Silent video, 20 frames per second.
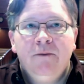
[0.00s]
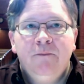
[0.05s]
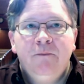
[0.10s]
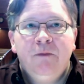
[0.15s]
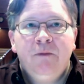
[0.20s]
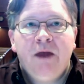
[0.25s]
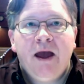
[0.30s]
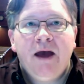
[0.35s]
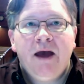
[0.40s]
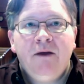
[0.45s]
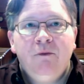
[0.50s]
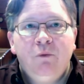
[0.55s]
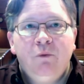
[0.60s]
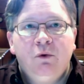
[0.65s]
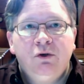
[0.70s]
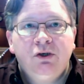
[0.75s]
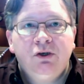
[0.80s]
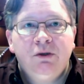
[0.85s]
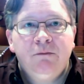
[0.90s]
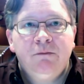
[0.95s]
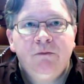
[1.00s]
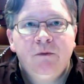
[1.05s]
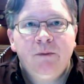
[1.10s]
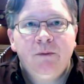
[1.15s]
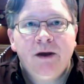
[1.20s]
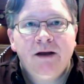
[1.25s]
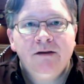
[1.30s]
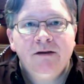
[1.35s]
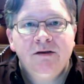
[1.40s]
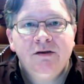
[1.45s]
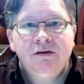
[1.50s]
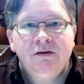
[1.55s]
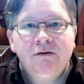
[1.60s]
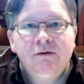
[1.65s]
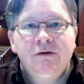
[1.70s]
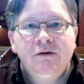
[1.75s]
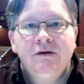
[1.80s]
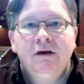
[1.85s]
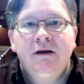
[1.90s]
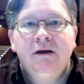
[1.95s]
had worship the past 2
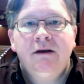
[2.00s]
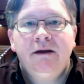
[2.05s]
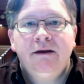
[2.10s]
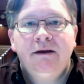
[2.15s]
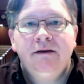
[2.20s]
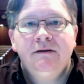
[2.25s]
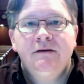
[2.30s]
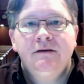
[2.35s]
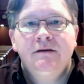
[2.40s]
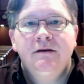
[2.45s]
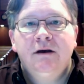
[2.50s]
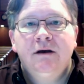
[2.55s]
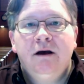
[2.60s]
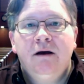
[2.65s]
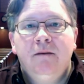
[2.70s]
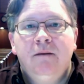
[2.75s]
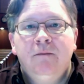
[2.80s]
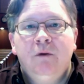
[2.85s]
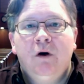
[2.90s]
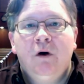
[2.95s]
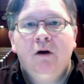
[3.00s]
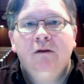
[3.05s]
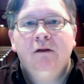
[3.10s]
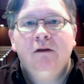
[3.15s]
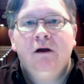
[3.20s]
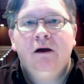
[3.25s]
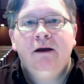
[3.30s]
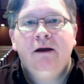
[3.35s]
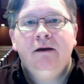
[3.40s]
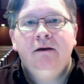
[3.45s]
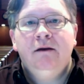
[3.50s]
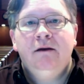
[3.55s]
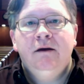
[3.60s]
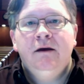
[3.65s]
Sundays online,